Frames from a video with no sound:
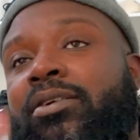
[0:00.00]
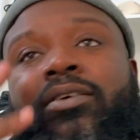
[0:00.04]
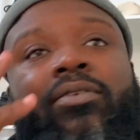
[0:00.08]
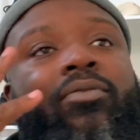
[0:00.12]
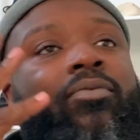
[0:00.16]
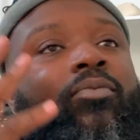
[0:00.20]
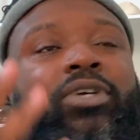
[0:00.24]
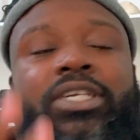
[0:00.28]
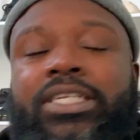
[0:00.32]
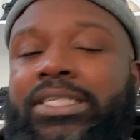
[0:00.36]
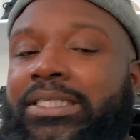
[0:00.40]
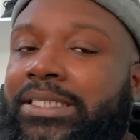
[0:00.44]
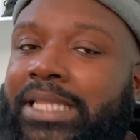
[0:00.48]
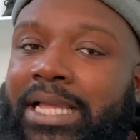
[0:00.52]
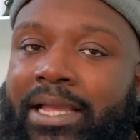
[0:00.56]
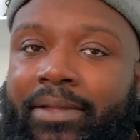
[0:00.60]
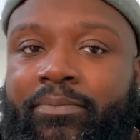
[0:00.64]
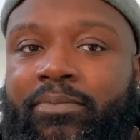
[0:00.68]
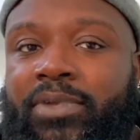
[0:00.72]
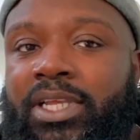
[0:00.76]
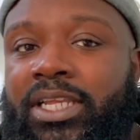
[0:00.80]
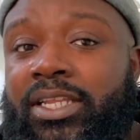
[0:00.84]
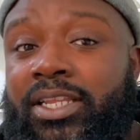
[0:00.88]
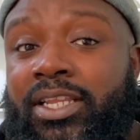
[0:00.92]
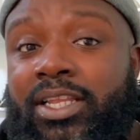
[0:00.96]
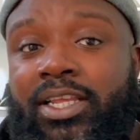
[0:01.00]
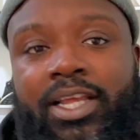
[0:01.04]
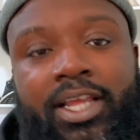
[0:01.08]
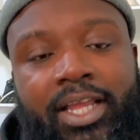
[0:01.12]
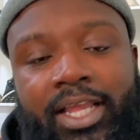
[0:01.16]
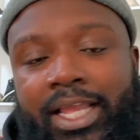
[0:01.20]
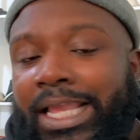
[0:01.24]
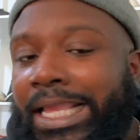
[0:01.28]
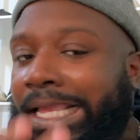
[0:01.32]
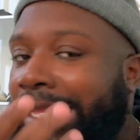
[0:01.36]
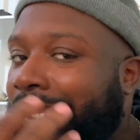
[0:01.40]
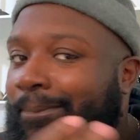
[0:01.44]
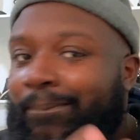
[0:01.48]
What does that mean?
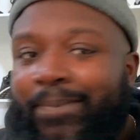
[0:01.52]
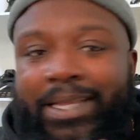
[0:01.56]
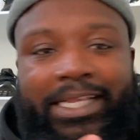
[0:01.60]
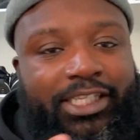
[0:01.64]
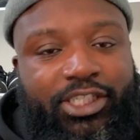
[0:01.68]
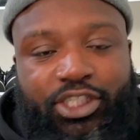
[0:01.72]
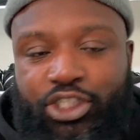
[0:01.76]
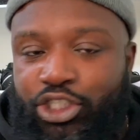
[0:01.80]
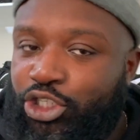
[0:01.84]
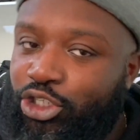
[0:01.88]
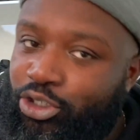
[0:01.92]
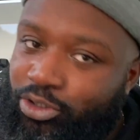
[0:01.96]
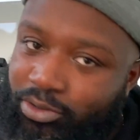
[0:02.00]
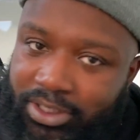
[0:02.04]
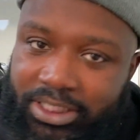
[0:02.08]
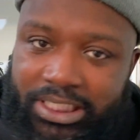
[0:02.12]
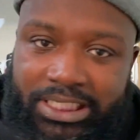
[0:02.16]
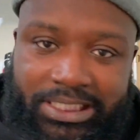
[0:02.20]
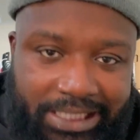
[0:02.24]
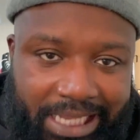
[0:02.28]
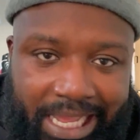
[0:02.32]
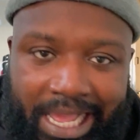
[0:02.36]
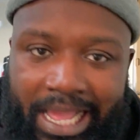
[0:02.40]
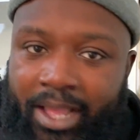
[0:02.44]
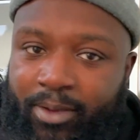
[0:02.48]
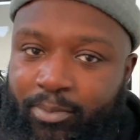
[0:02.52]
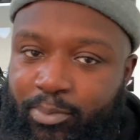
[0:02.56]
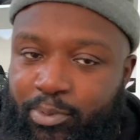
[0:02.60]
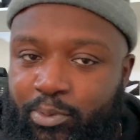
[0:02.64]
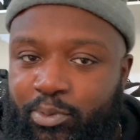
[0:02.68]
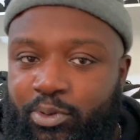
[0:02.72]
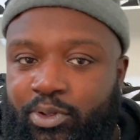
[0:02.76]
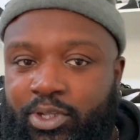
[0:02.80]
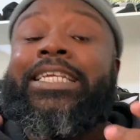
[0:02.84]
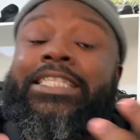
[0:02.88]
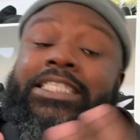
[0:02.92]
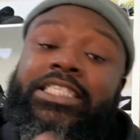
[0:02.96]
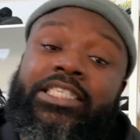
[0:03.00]
It means use this app,
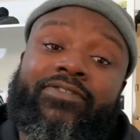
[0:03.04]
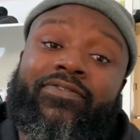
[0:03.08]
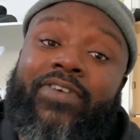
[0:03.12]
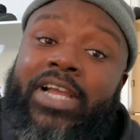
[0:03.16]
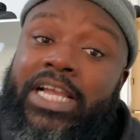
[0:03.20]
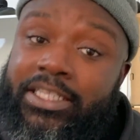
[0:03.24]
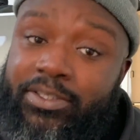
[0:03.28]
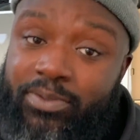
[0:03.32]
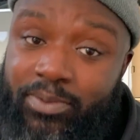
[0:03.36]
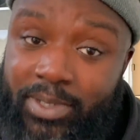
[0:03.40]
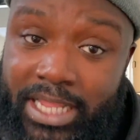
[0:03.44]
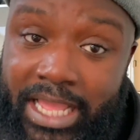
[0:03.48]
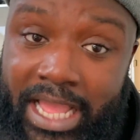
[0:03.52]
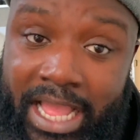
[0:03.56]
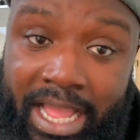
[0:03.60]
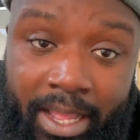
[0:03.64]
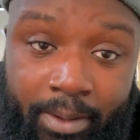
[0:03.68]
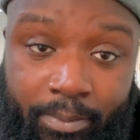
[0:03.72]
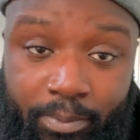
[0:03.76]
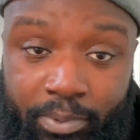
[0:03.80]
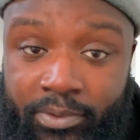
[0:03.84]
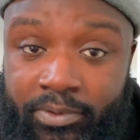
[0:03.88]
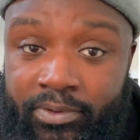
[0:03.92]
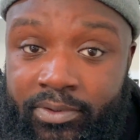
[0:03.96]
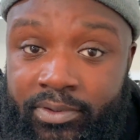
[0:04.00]
interact with the app,